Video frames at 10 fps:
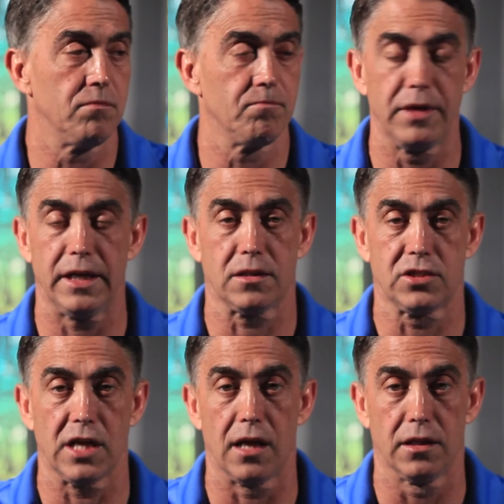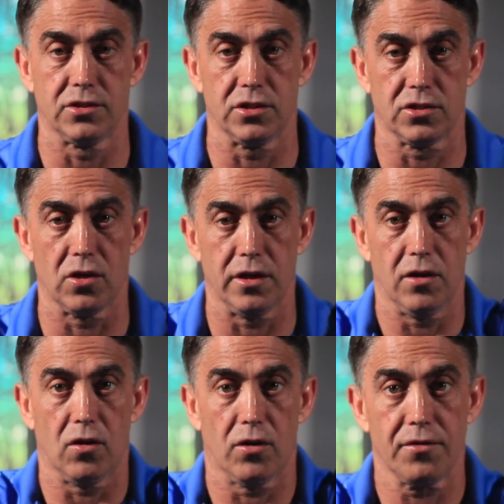big challenges on the
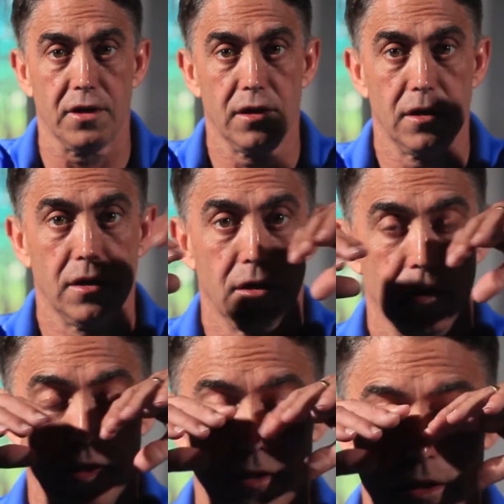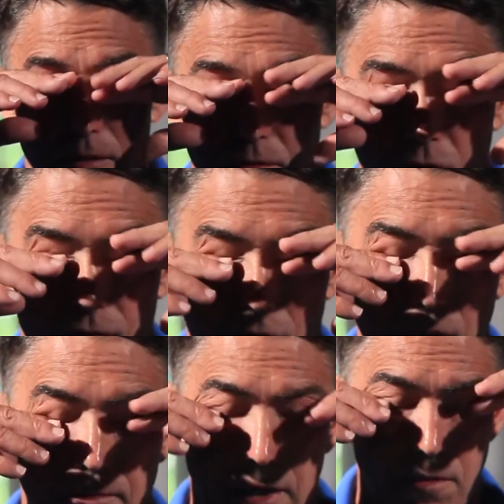earth that seemed
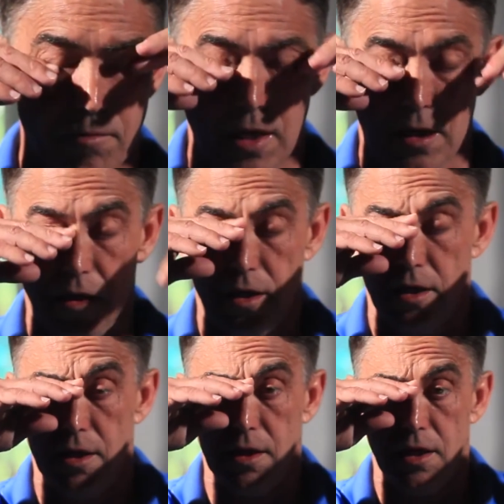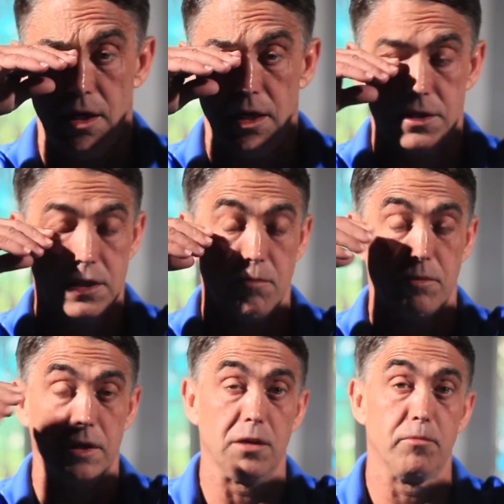overcoming to me. And then he said,
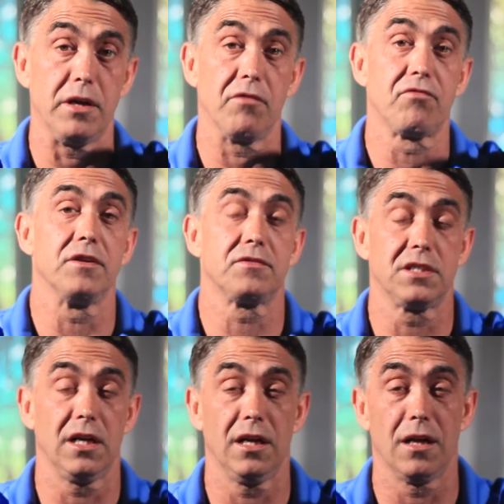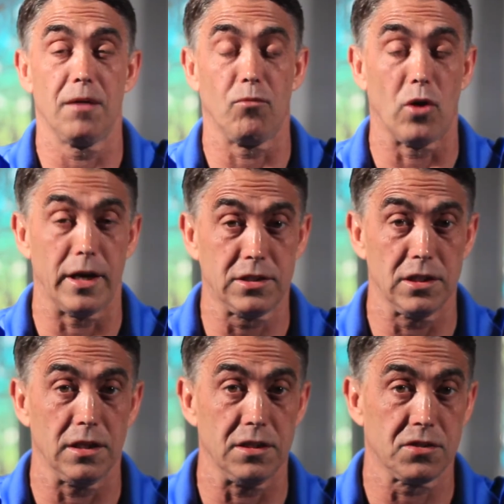but there'll be a 5th scene. I'm
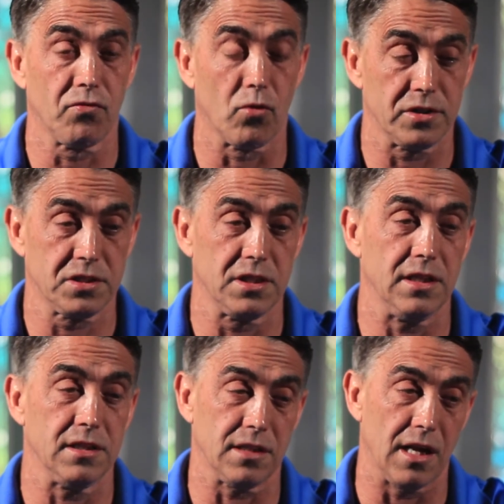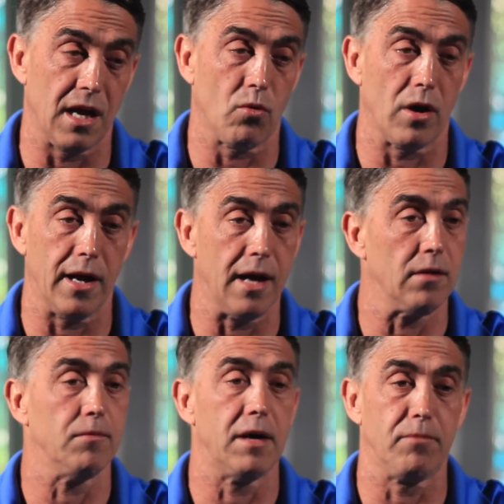watching these 4 scenes and I want out of
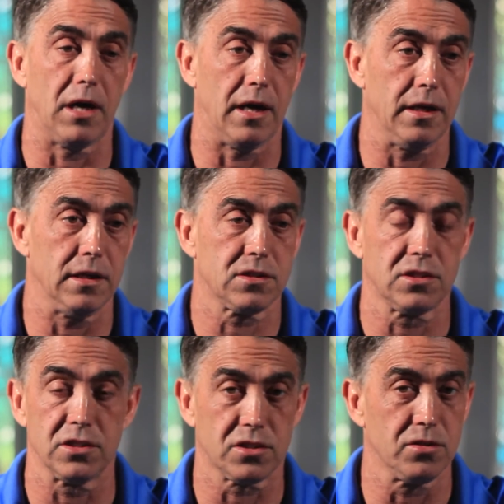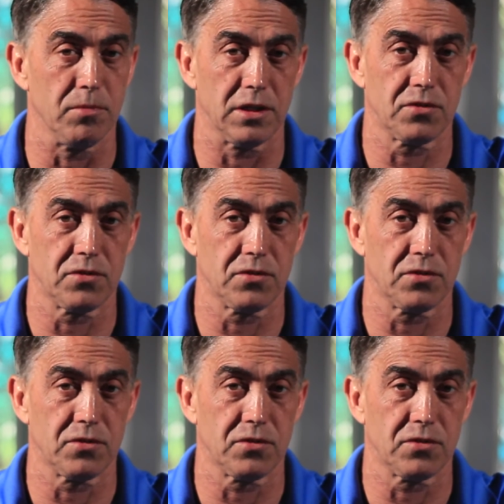my body. It's just too much